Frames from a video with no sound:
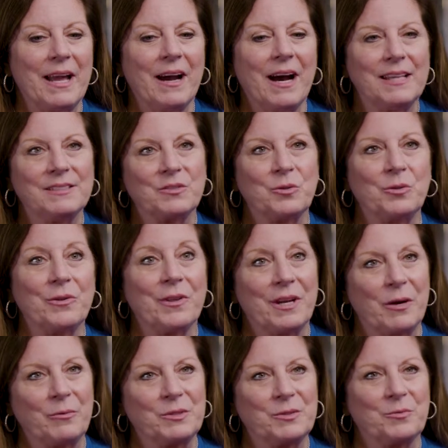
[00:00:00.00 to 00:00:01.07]
high school that
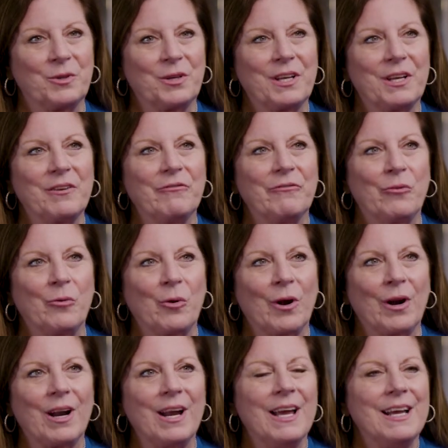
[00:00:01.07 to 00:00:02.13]
I was working
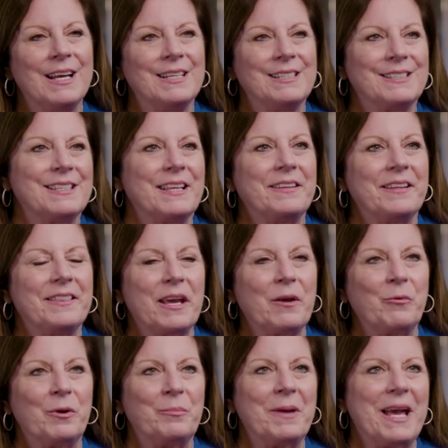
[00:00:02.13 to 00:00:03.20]
for said that they
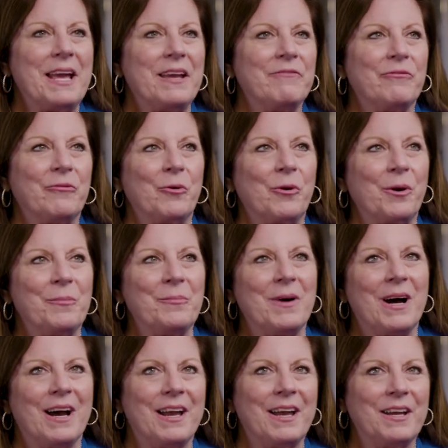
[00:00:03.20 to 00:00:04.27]
would pay for
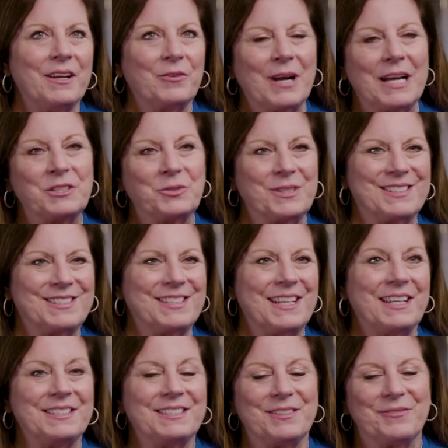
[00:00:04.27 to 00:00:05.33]
my graduate
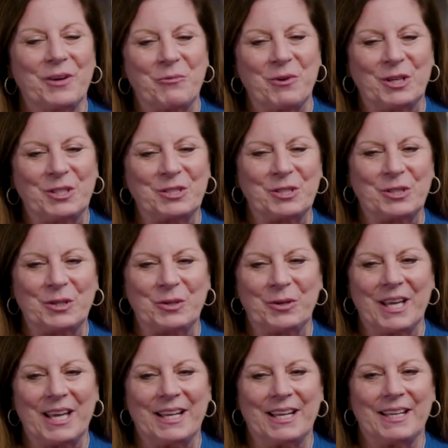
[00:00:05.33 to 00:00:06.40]
studies if I wanted to go
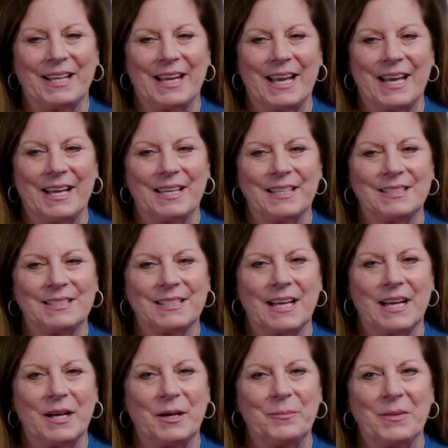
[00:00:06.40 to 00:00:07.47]
get it. And
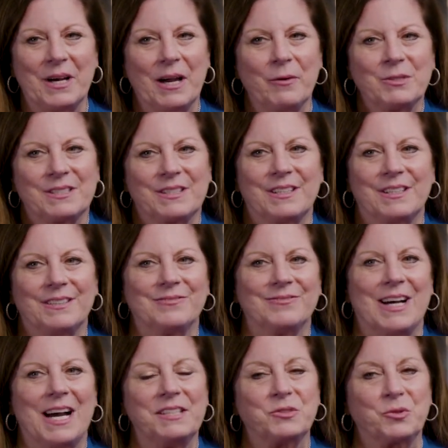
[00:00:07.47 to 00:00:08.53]
I was a
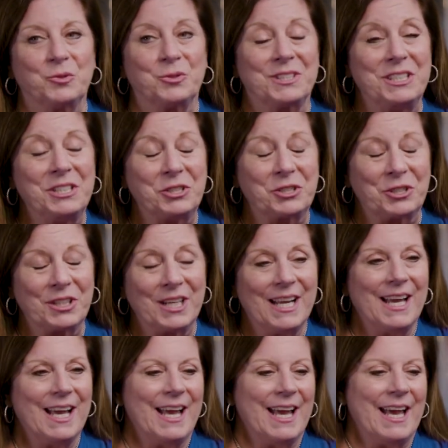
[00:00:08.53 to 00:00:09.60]
high school teacher
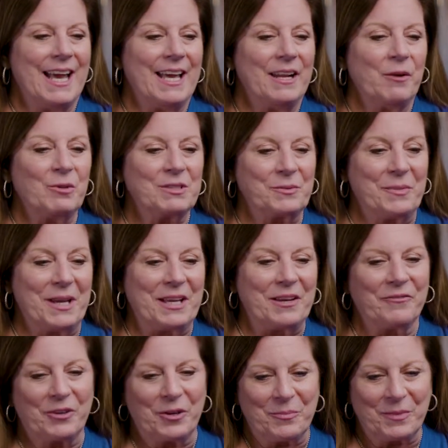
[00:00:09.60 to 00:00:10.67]
and I wasn't making
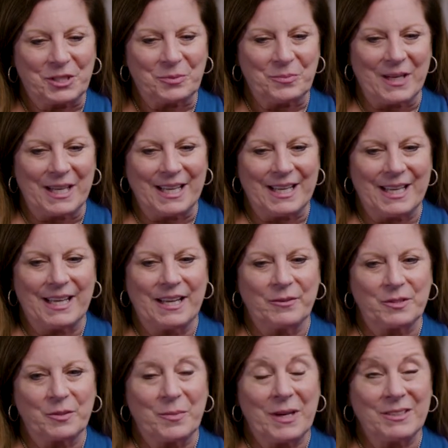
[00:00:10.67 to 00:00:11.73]
very much money, and I
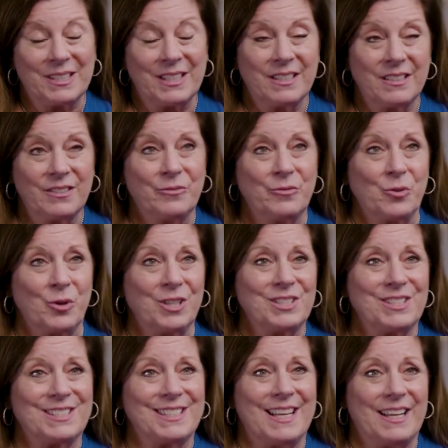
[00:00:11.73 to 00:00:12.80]
was about to get a
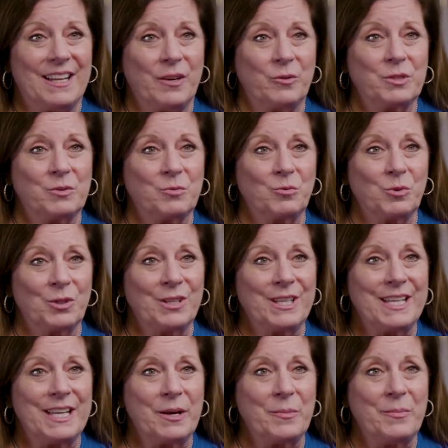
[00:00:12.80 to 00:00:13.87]
divorce, and I was
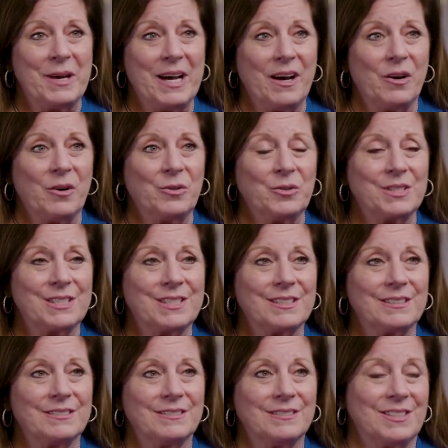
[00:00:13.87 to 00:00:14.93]
worried about
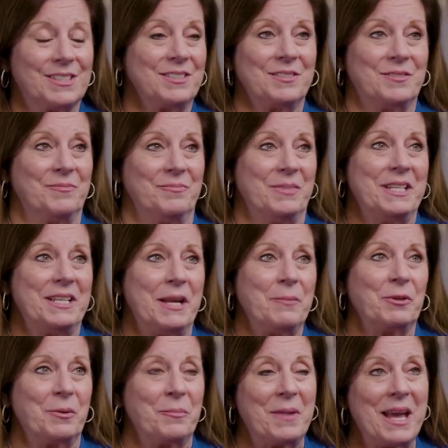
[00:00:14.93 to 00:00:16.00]
just being
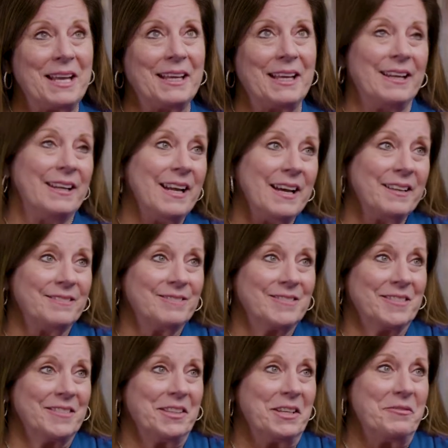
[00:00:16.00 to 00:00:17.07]
able to make it and not
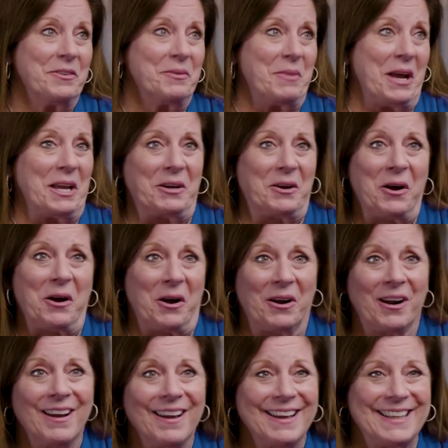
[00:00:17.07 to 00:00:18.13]
live in my car,
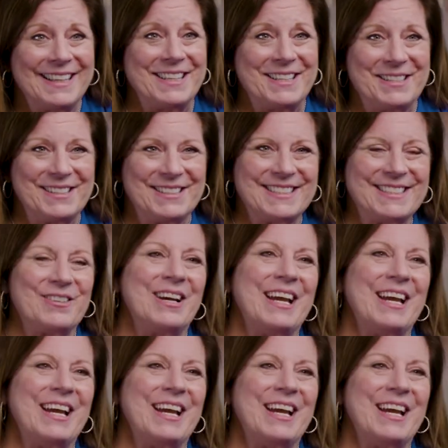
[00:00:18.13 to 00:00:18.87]
so I